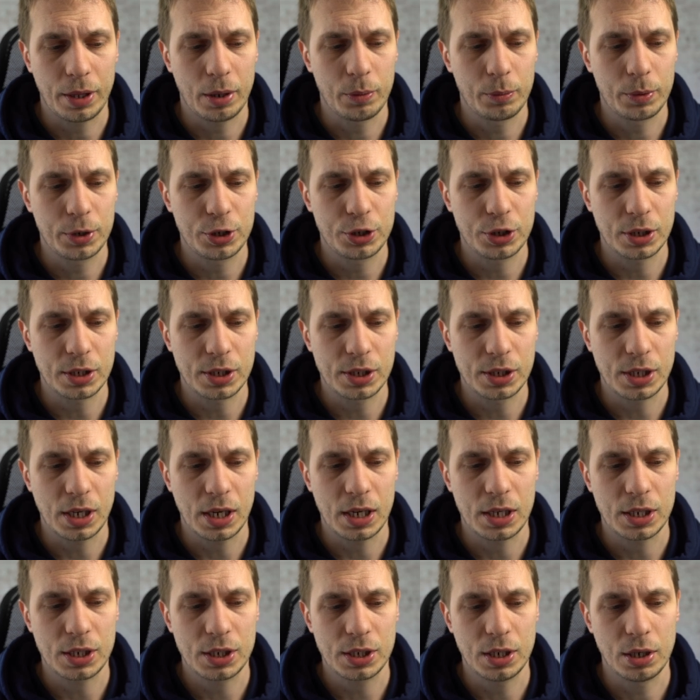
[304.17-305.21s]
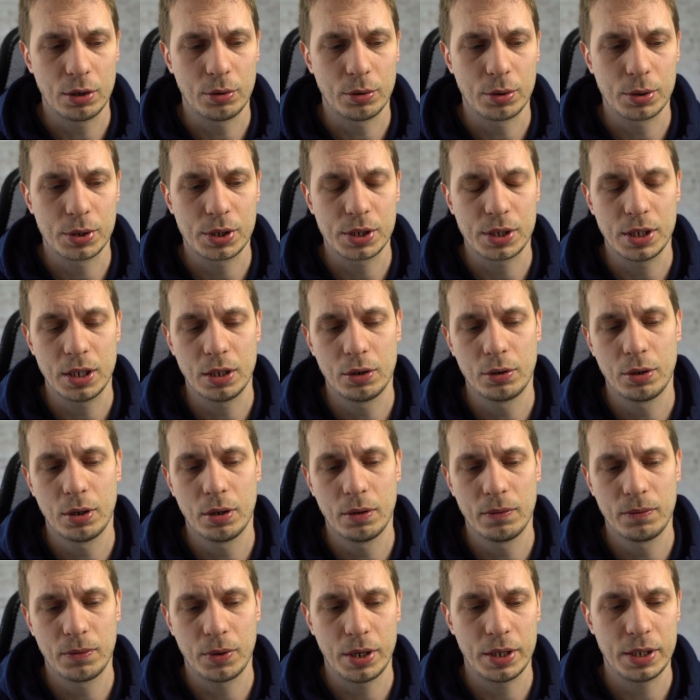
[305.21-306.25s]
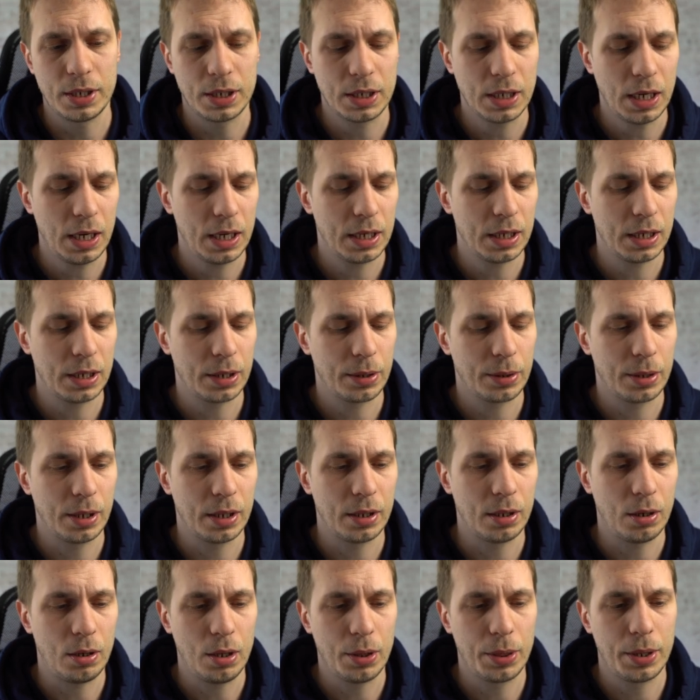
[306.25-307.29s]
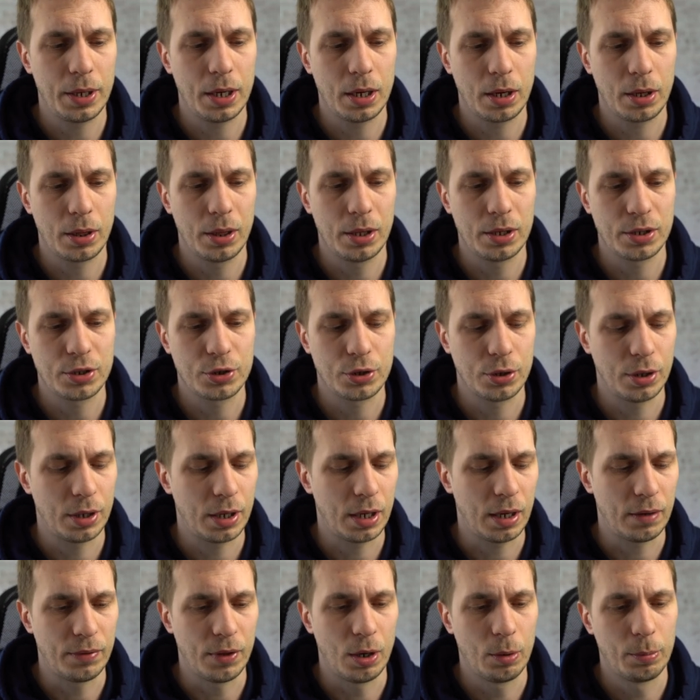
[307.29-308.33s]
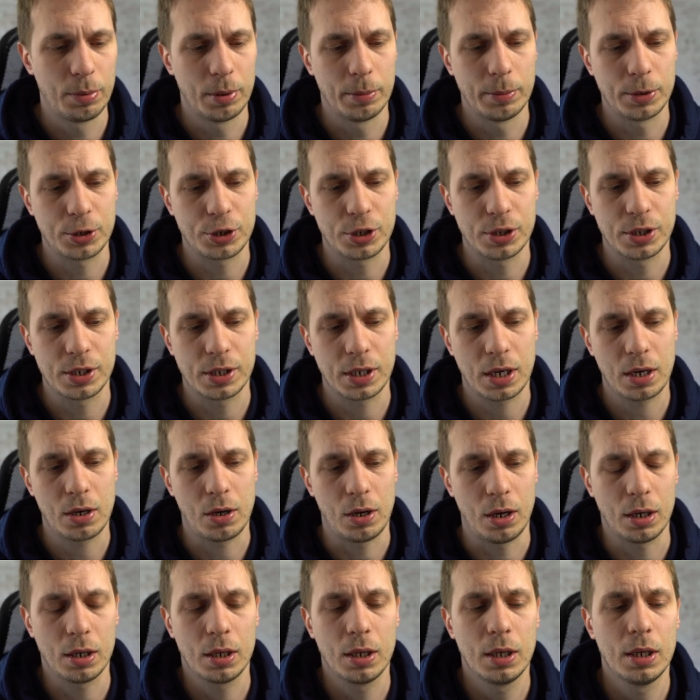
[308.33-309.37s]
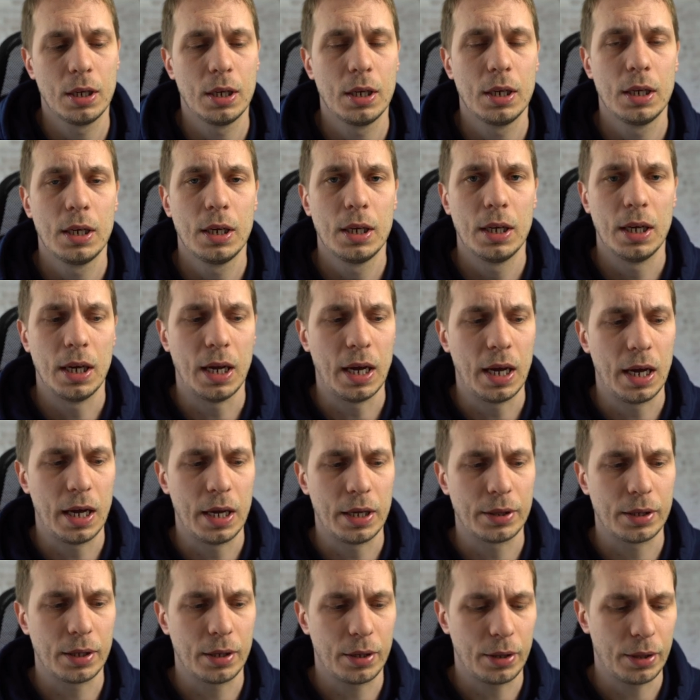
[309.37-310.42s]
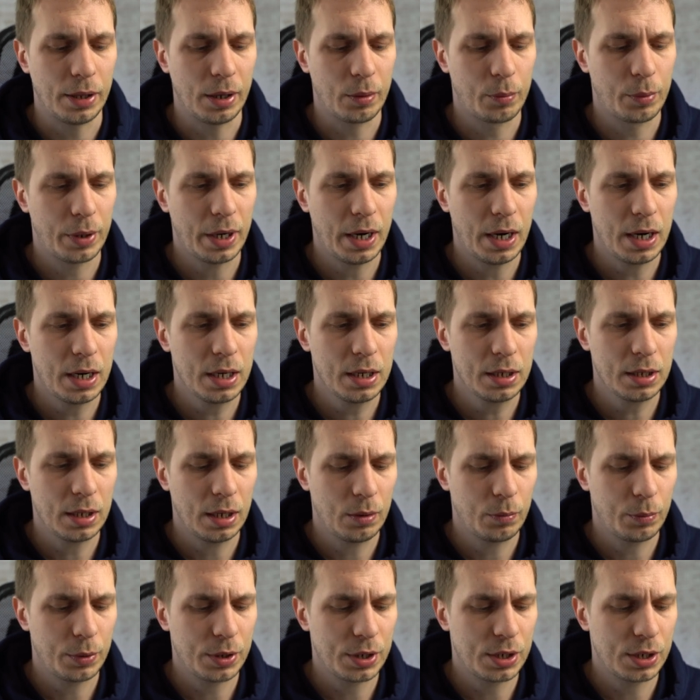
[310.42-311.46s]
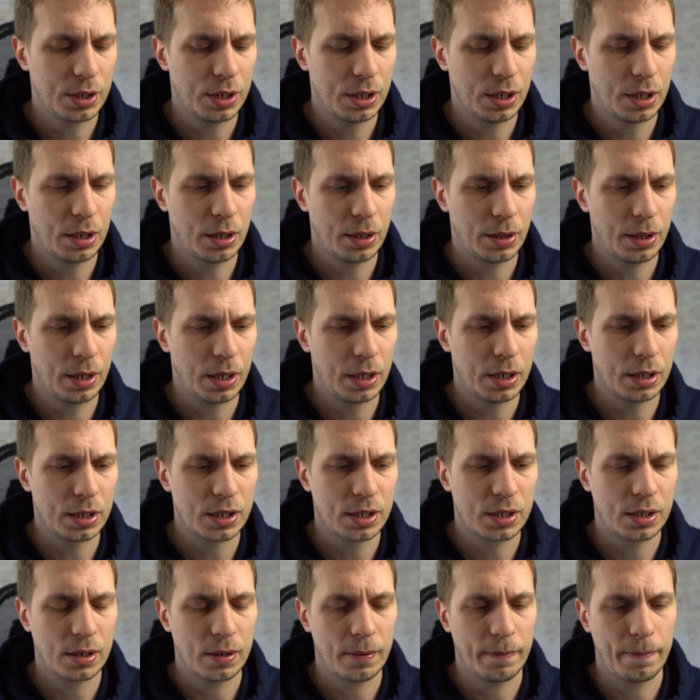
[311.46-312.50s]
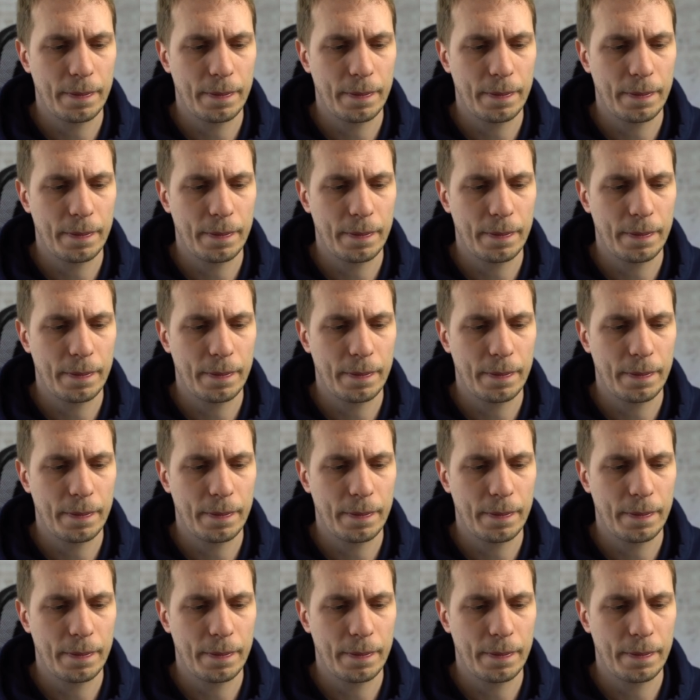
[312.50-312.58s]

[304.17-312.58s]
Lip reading: then we just say 0, 0 for indicating that all the others should have no permissions at all. And then we add it and we see that it's